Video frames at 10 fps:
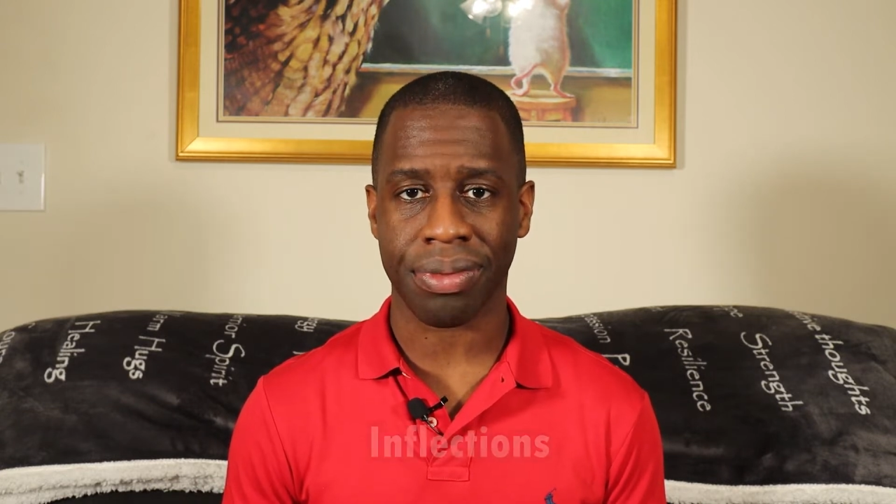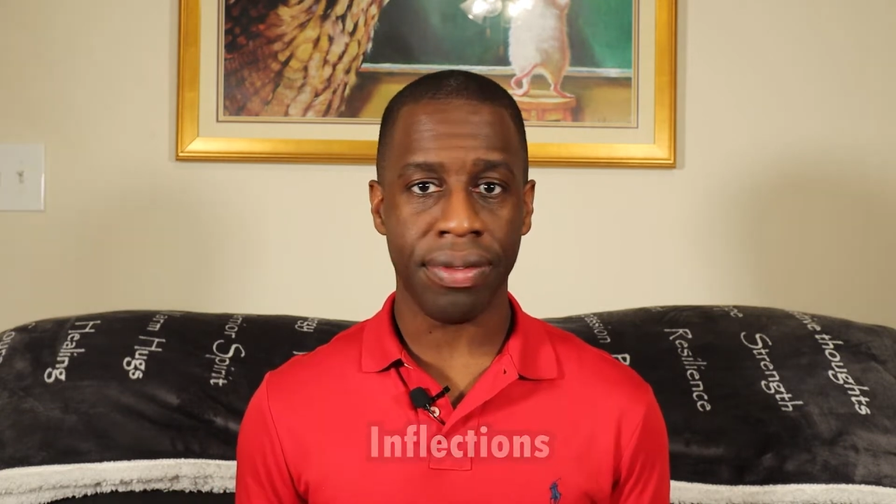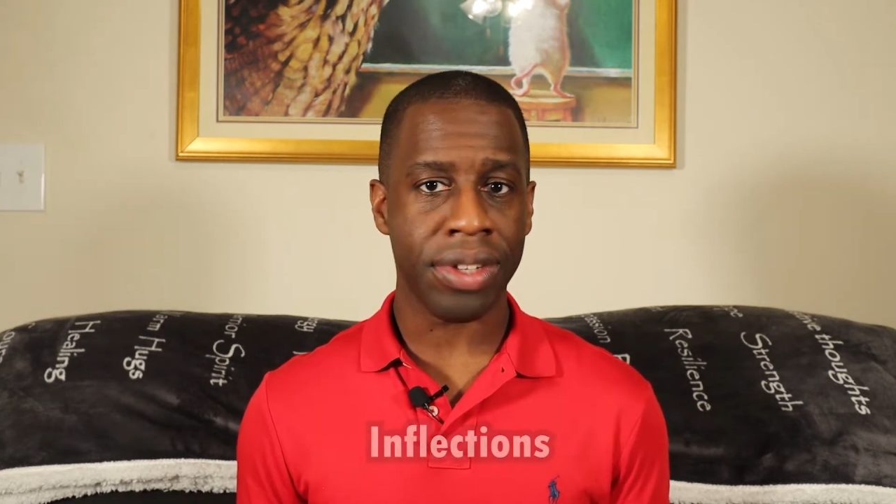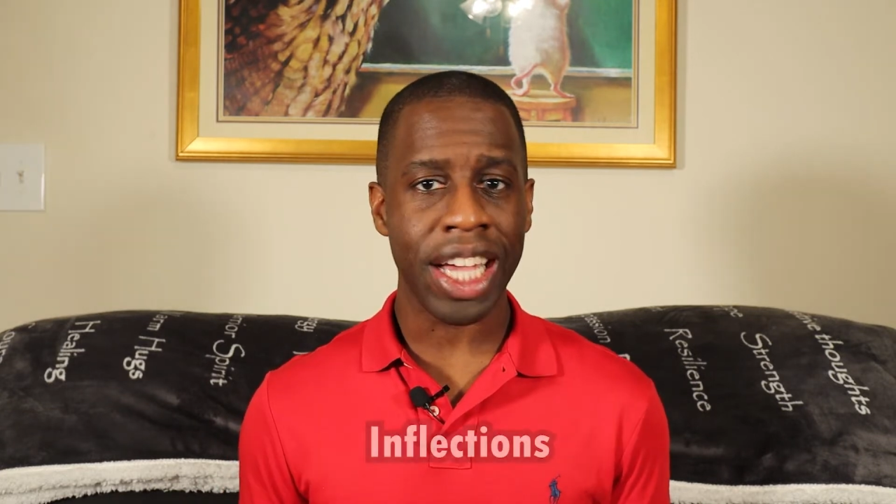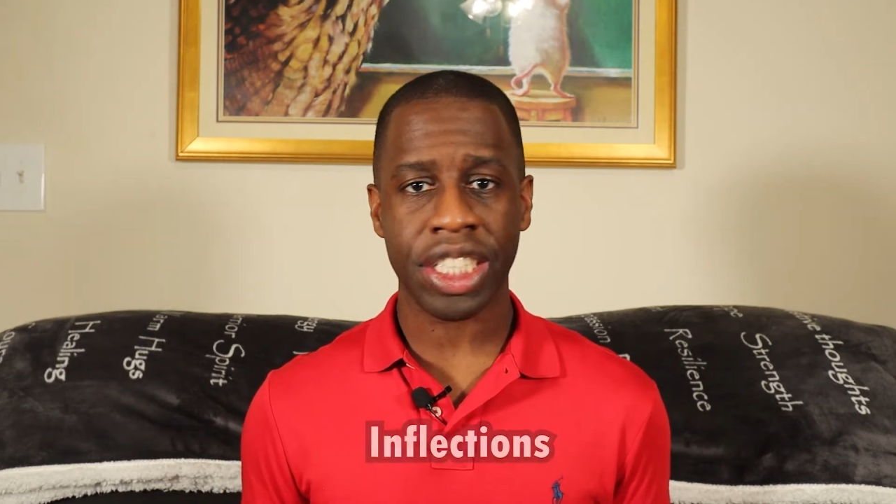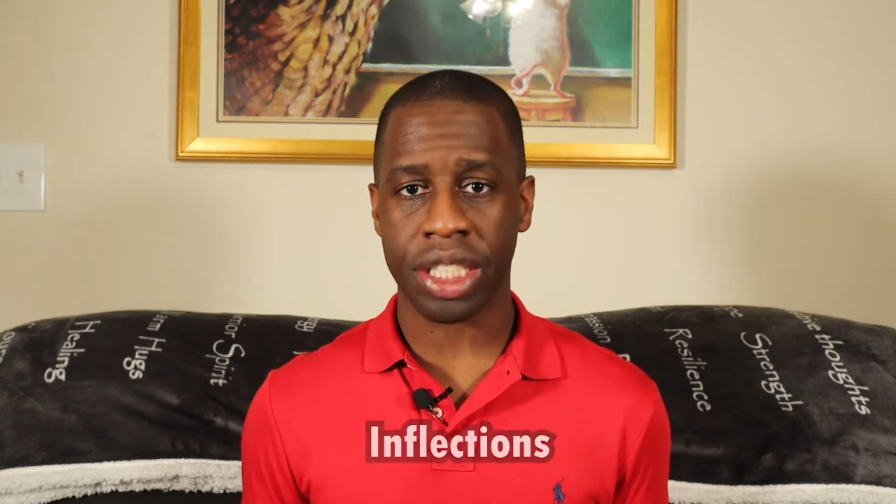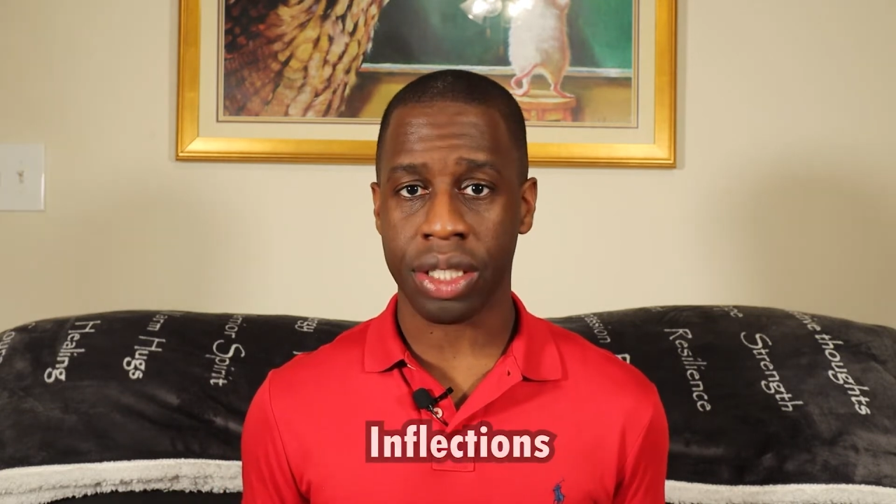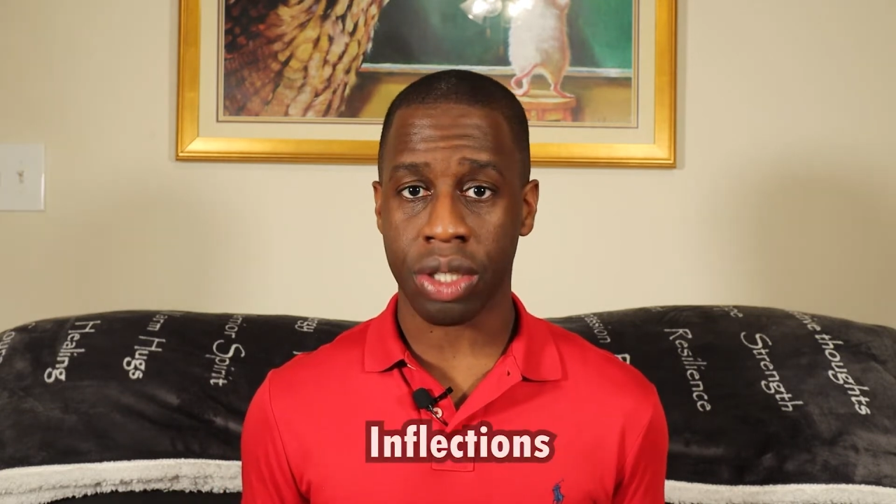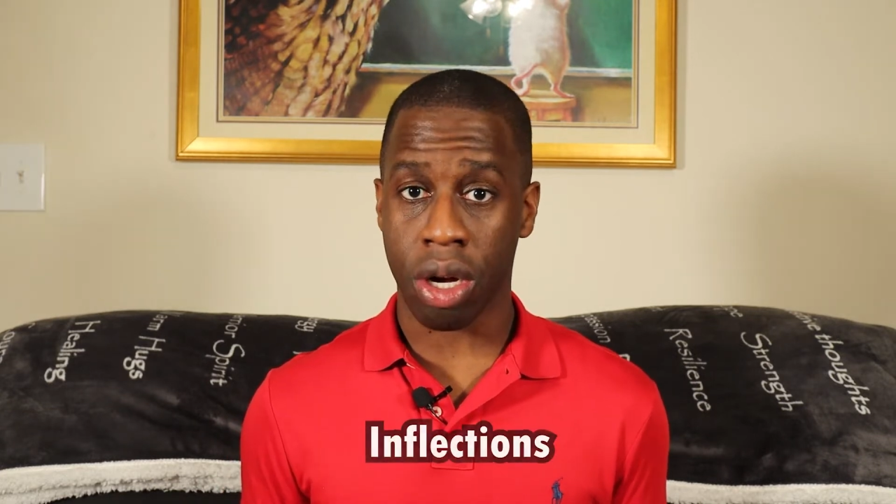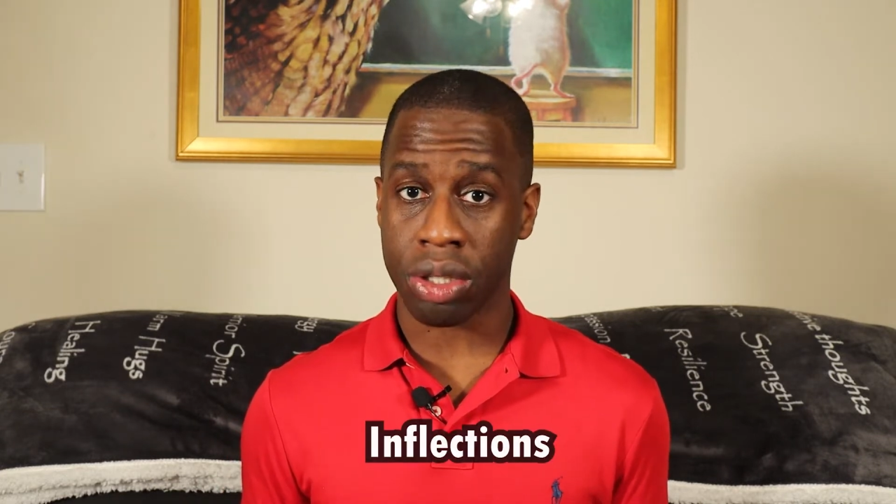
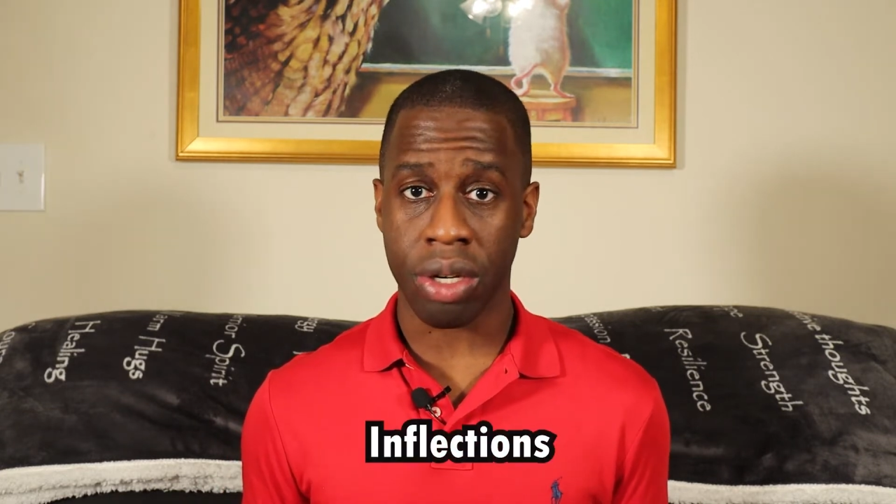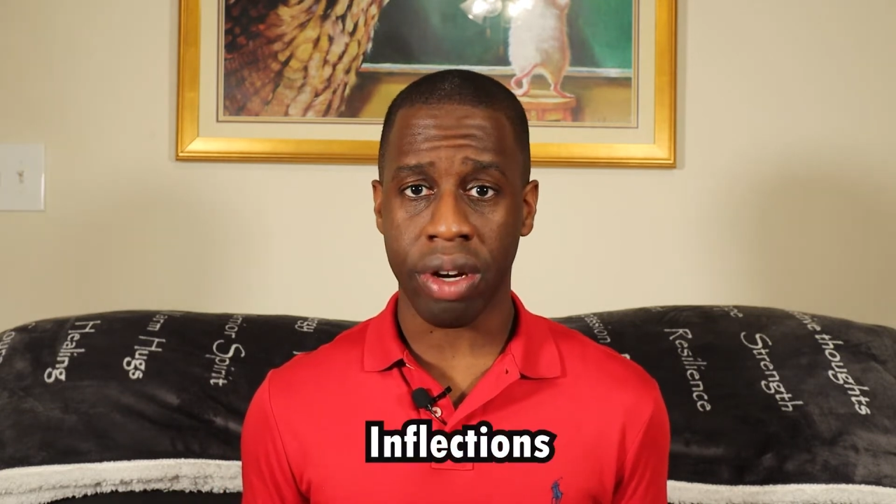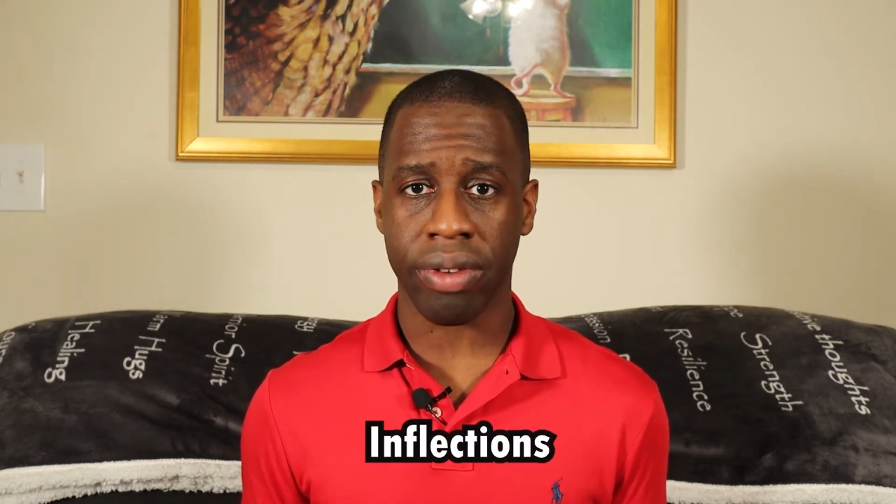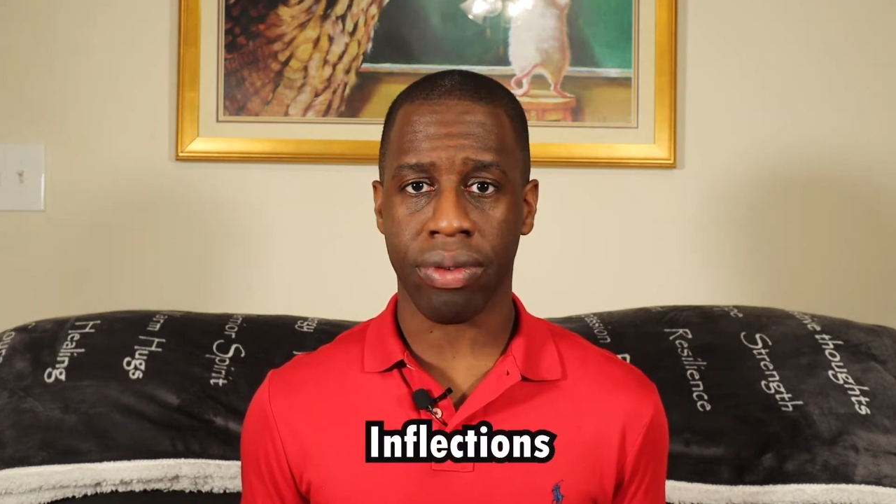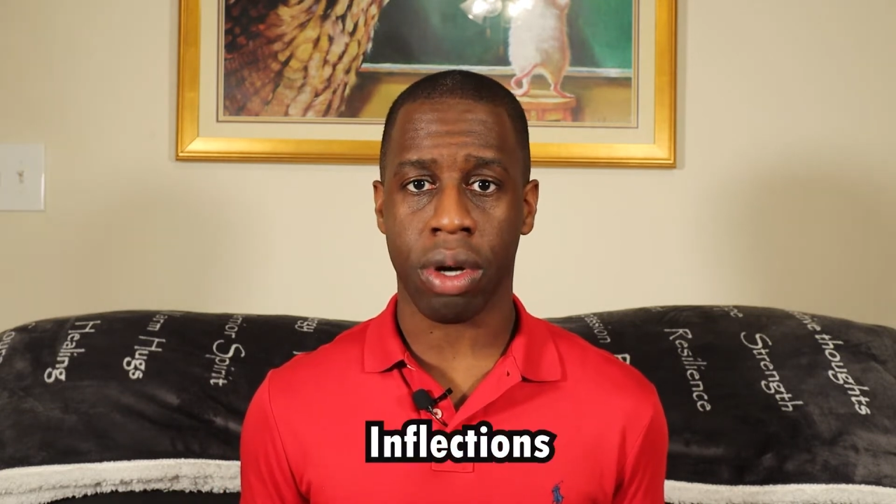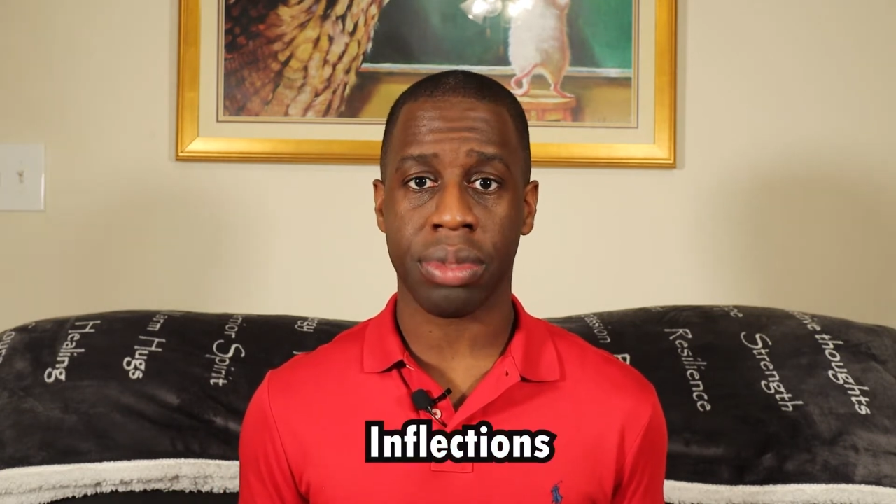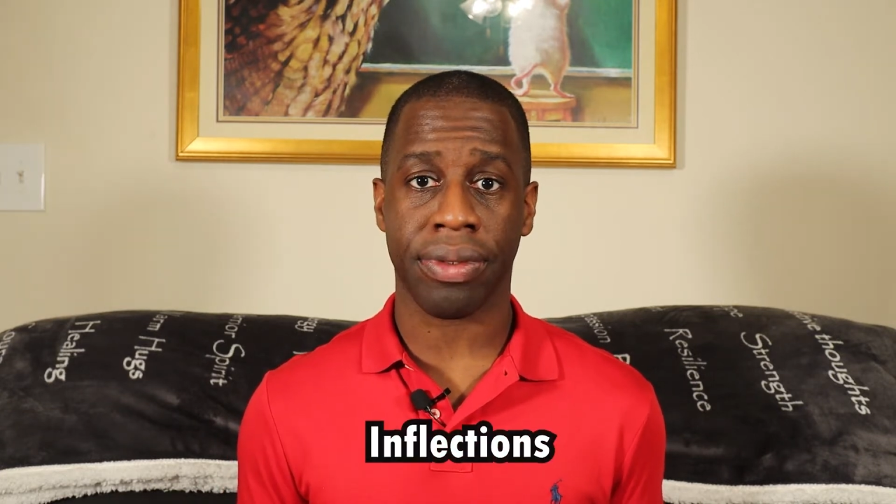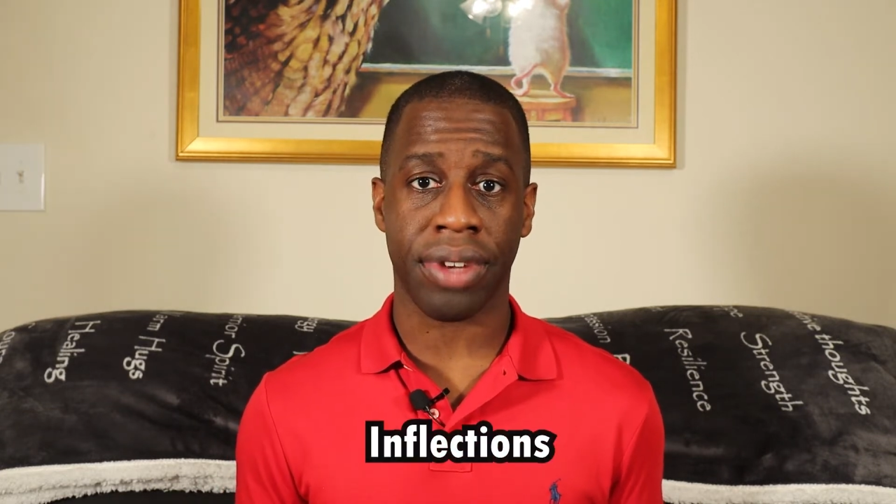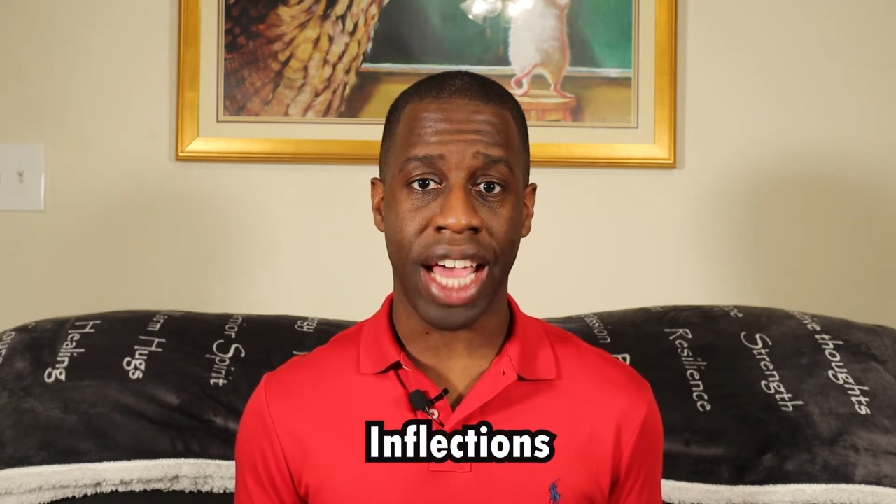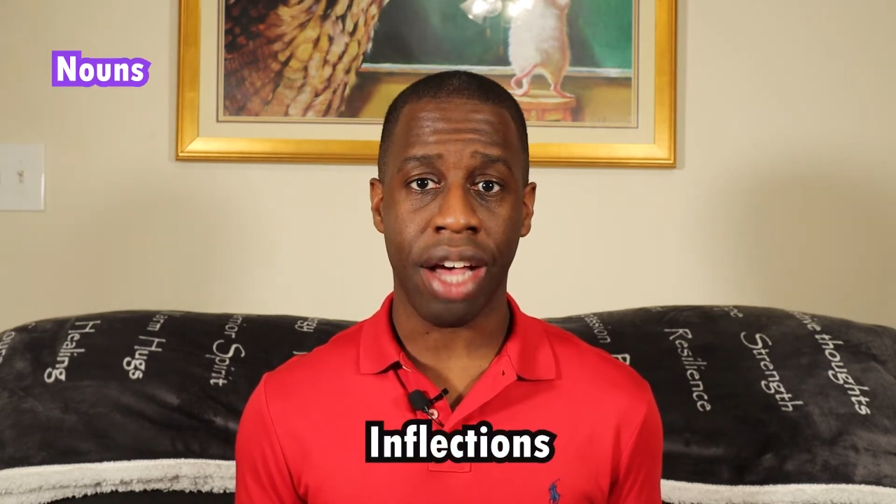Inflections are alternative forms
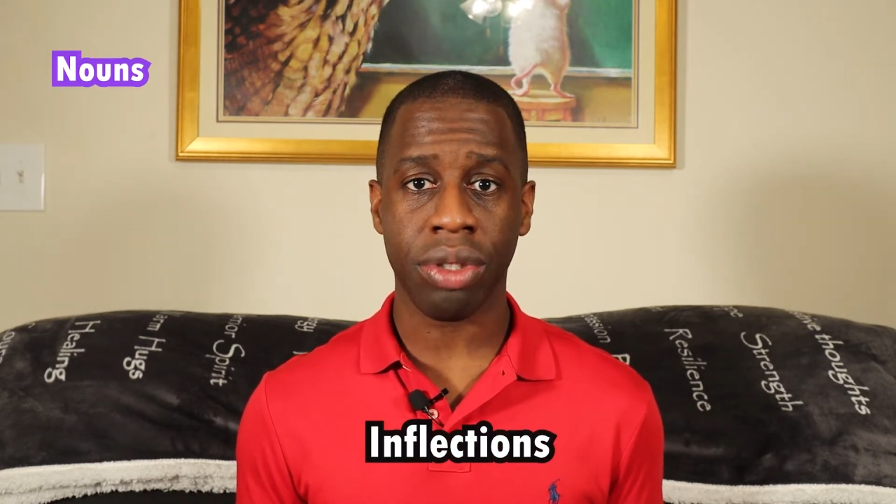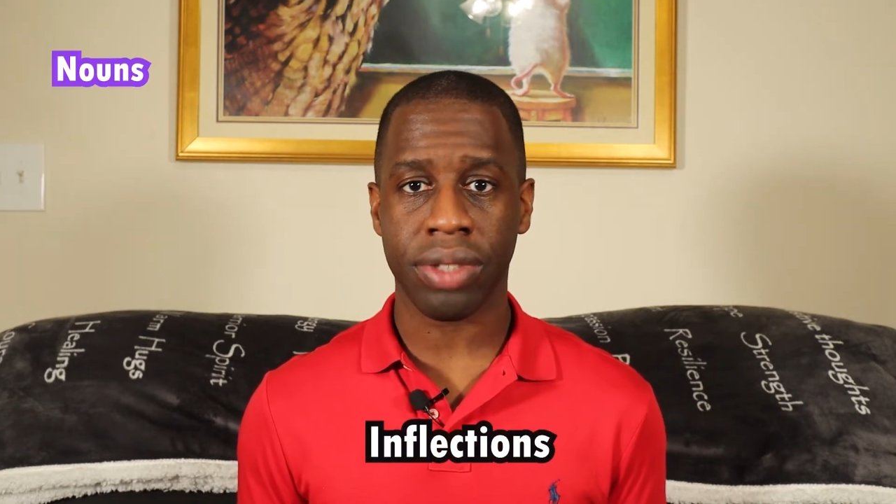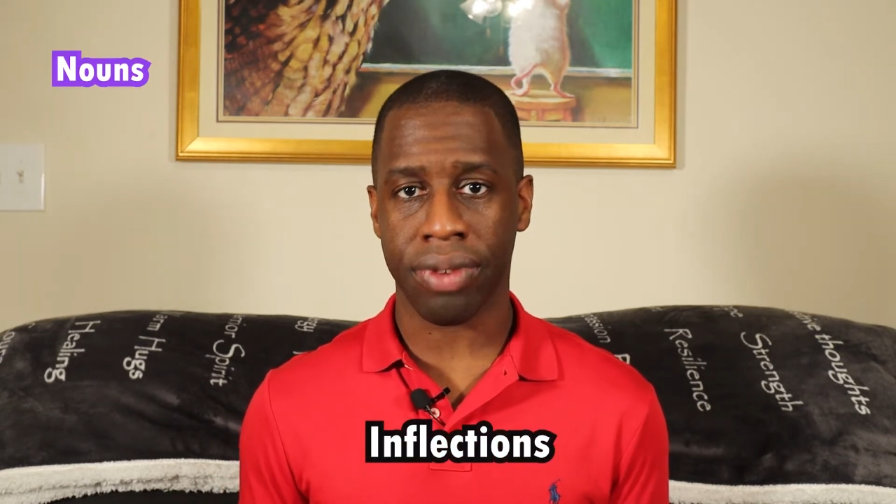of nouns,